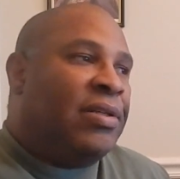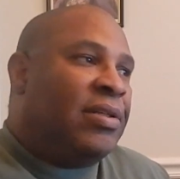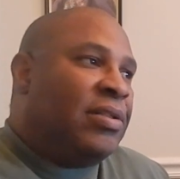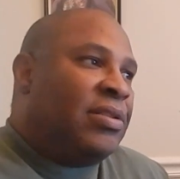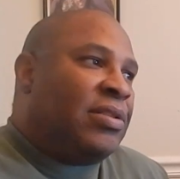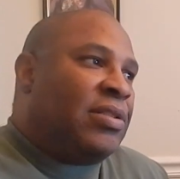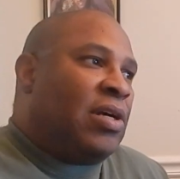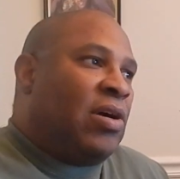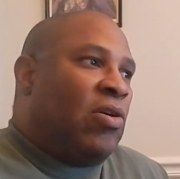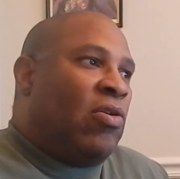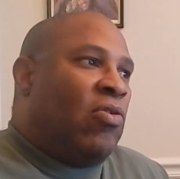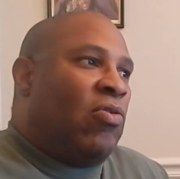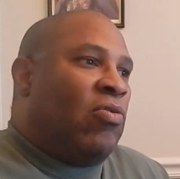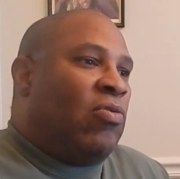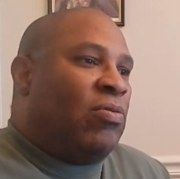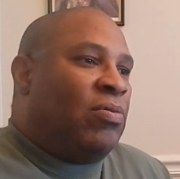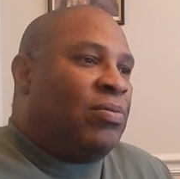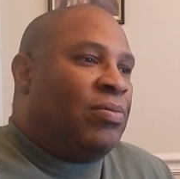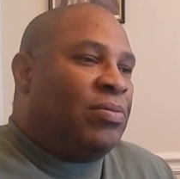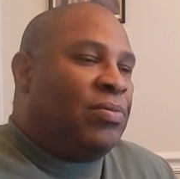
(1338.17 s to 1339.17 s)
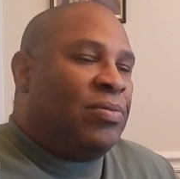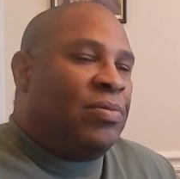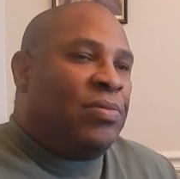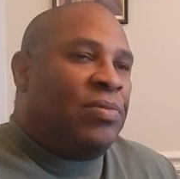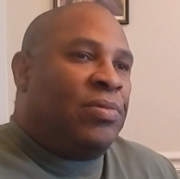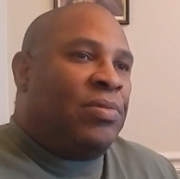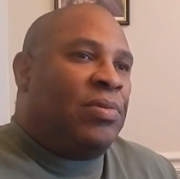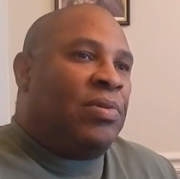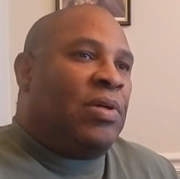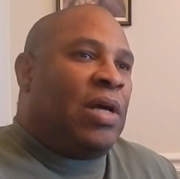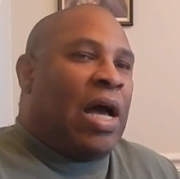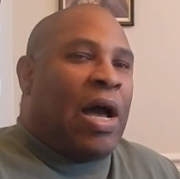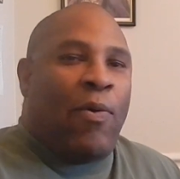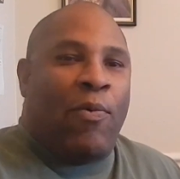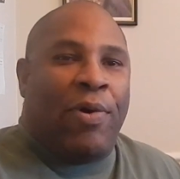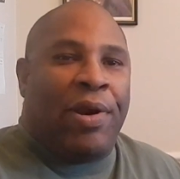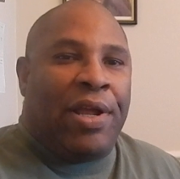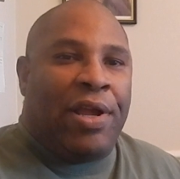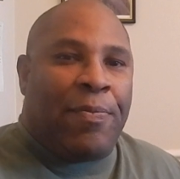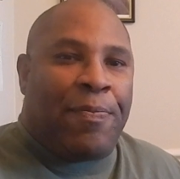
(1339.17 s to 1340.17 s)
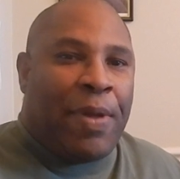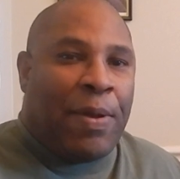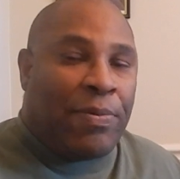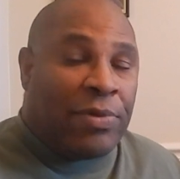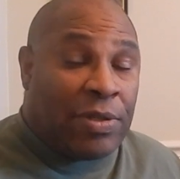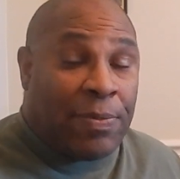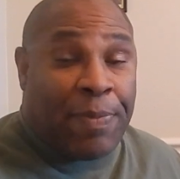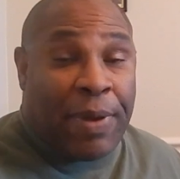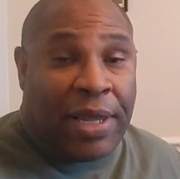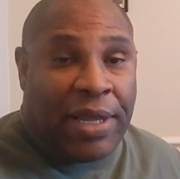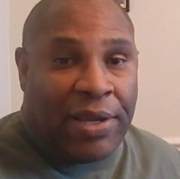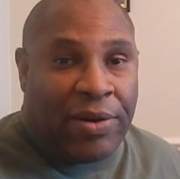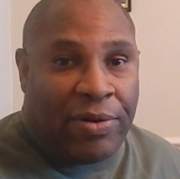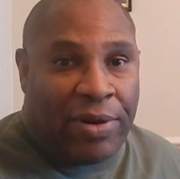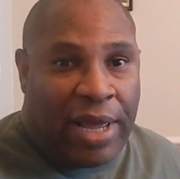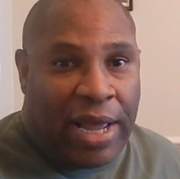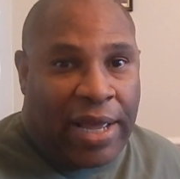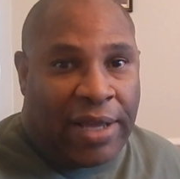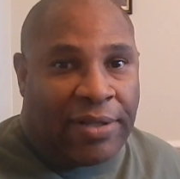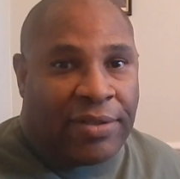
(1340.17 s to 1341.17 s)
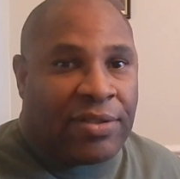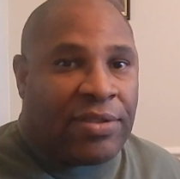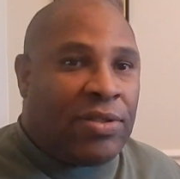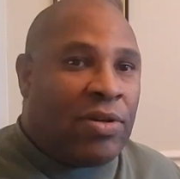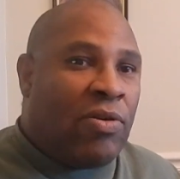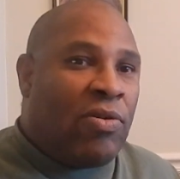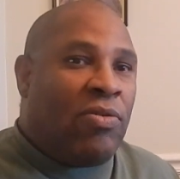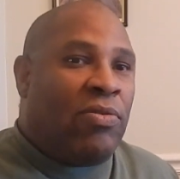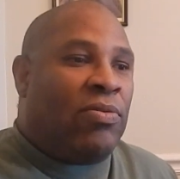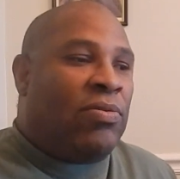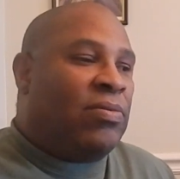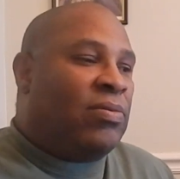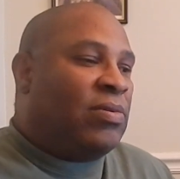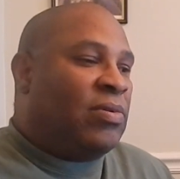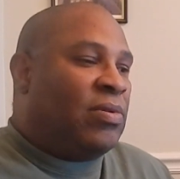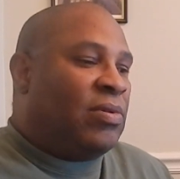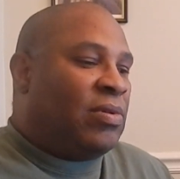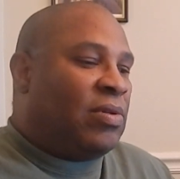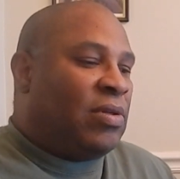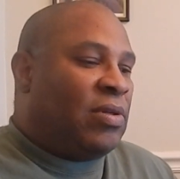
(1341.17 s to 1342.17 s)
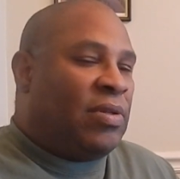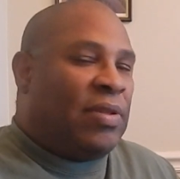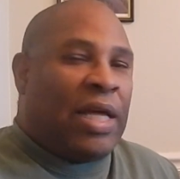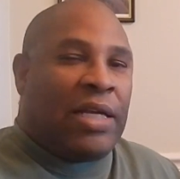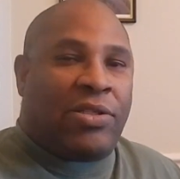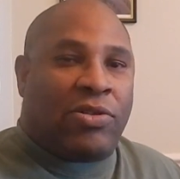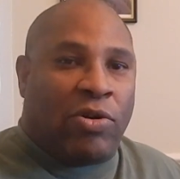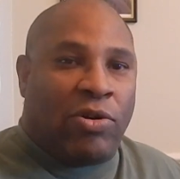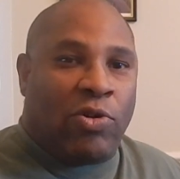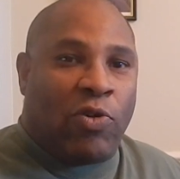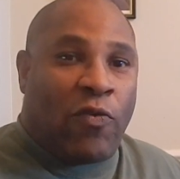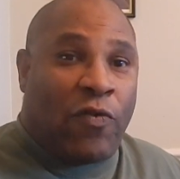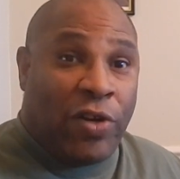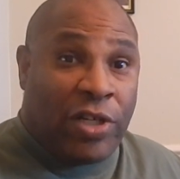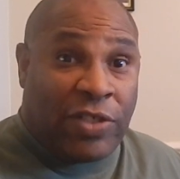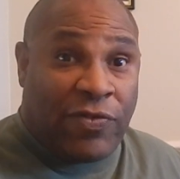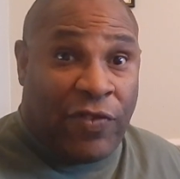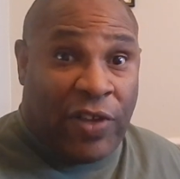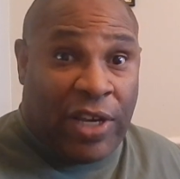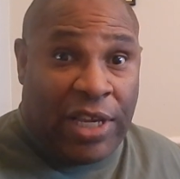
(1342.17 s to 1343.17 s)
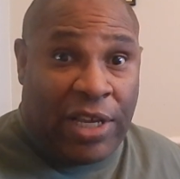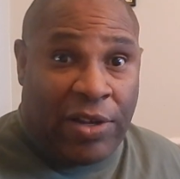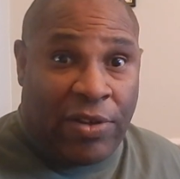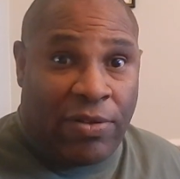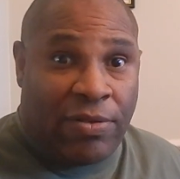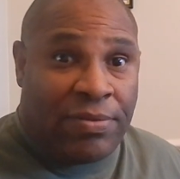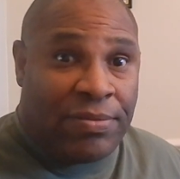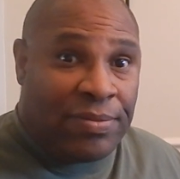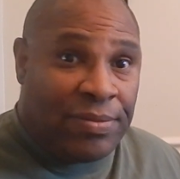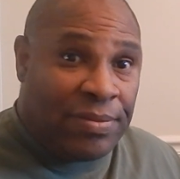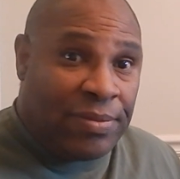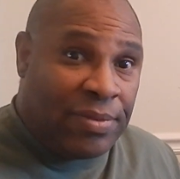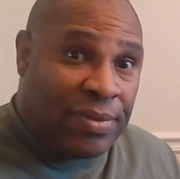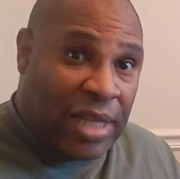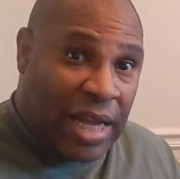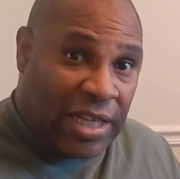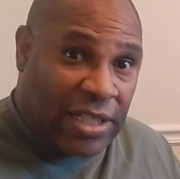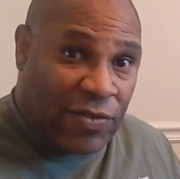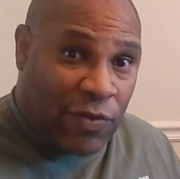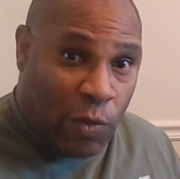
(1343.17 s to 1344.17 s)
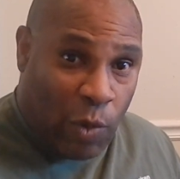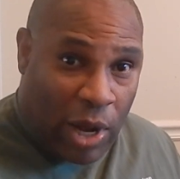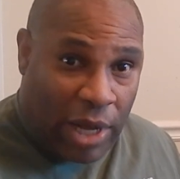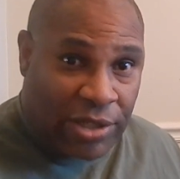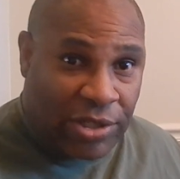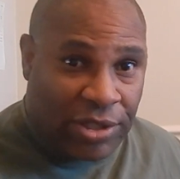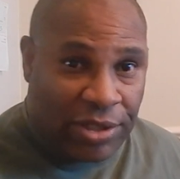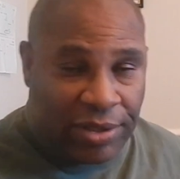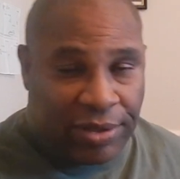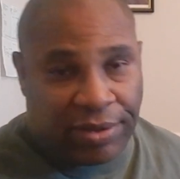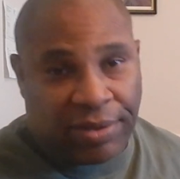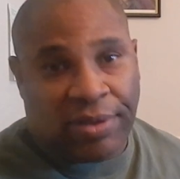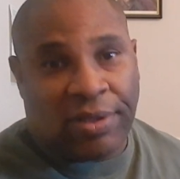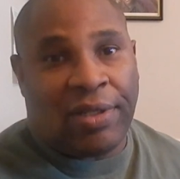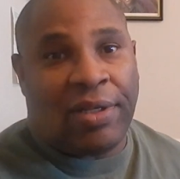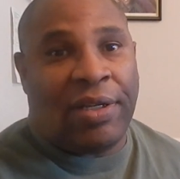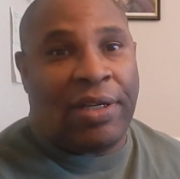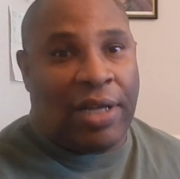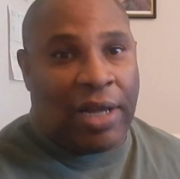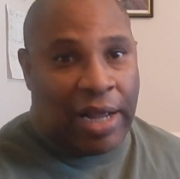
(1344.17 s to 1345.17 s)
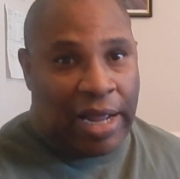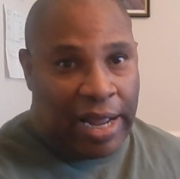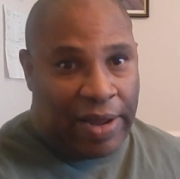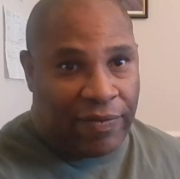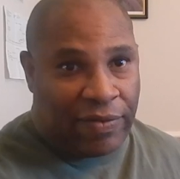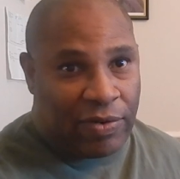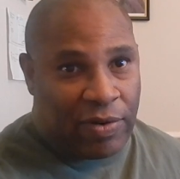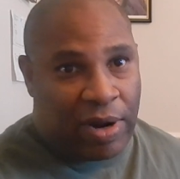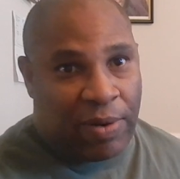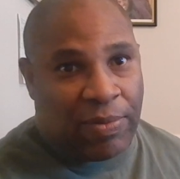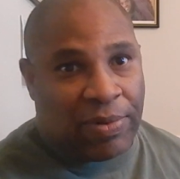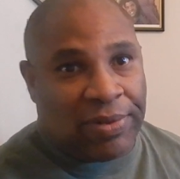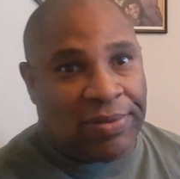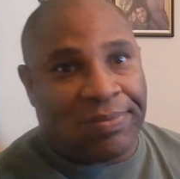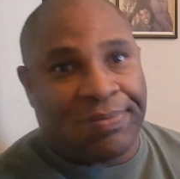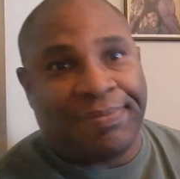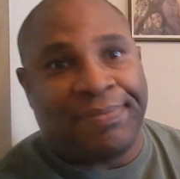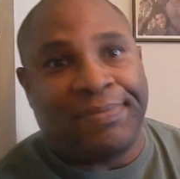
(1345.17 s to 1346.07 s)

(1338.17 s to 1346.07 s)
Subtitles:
So I want to hear people's opinion on that. So that's going to do it for this video. Thanks for watching. Y'all have a great one.